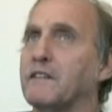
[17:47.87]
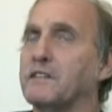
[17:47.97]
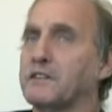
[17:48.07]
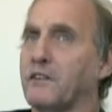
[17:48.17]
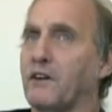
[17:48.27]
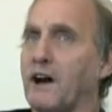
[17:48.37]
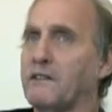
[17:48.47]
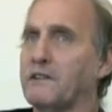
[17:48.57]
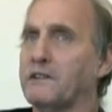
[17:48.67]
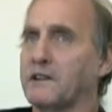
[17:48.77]
So I
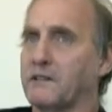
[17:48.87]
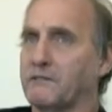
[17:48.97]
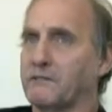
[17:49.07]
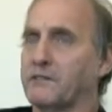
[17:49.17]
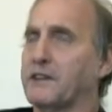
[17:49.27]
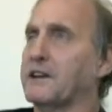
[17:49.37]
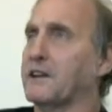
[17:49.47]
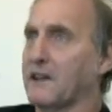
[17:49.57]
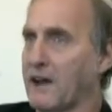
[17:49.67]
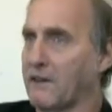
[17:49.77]
would think
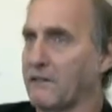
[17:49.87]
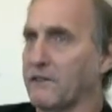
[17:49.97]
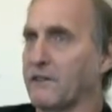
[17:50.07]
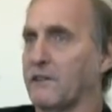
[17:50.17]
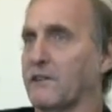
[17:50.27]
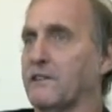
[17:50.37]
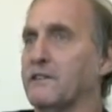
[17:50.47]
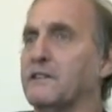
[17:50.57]
aloud, or